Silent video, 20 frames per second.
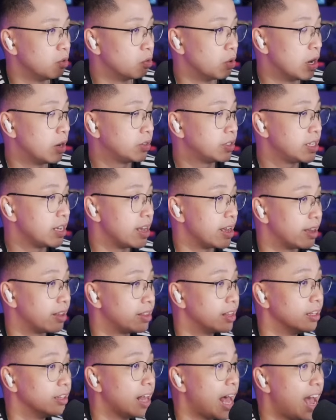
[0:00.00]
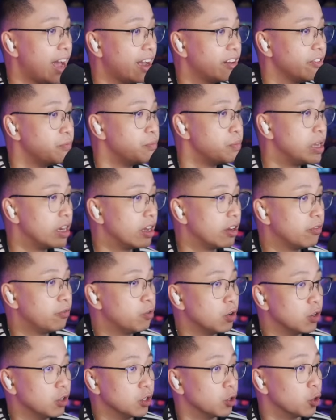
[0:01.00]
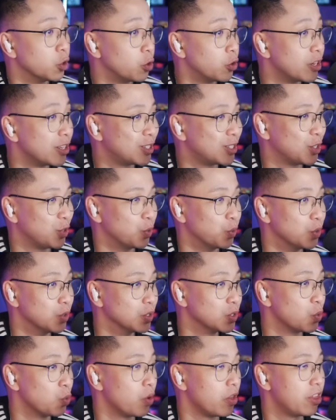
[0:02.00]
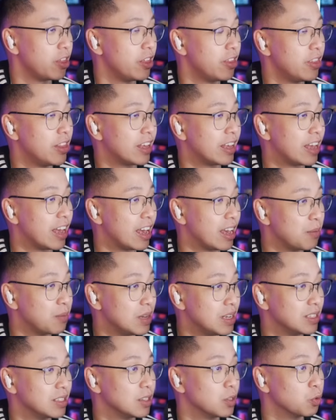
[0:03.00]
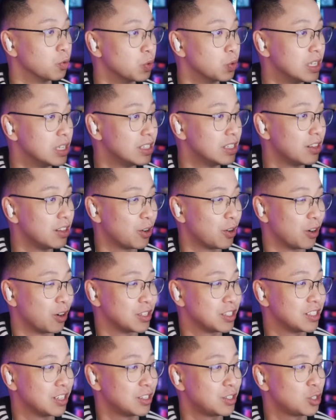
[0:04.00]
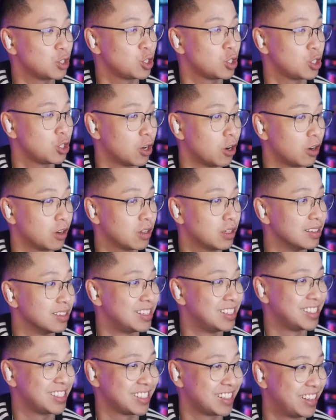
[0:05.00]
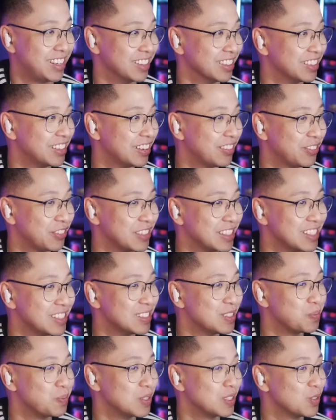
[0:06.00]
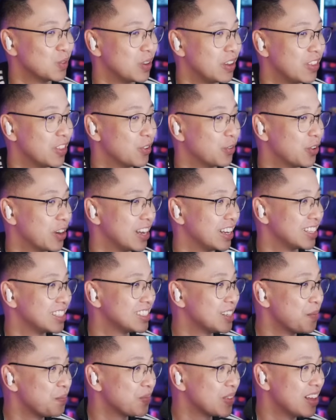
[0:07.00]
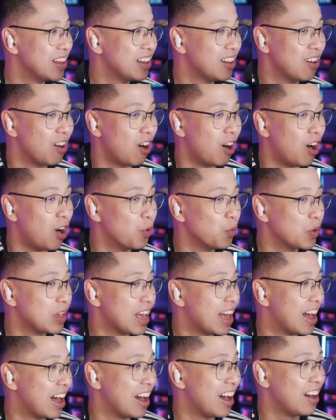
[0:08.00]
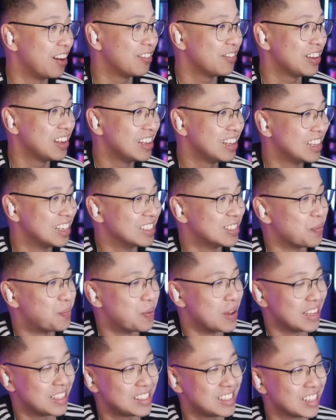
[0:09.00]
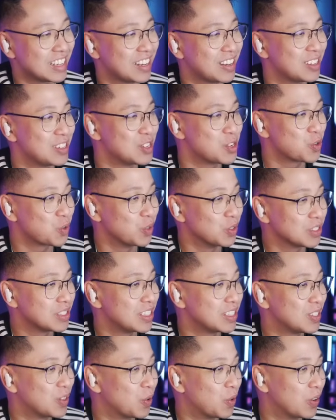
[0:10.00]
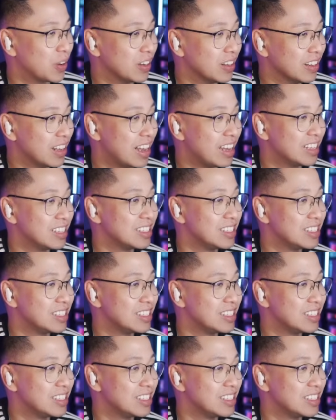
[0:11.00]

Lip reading: Rare take. The lack of meaningful learning tools within the game is the reason there are such stark skill differences between the ranks. All we have is a basic controls tutorial and a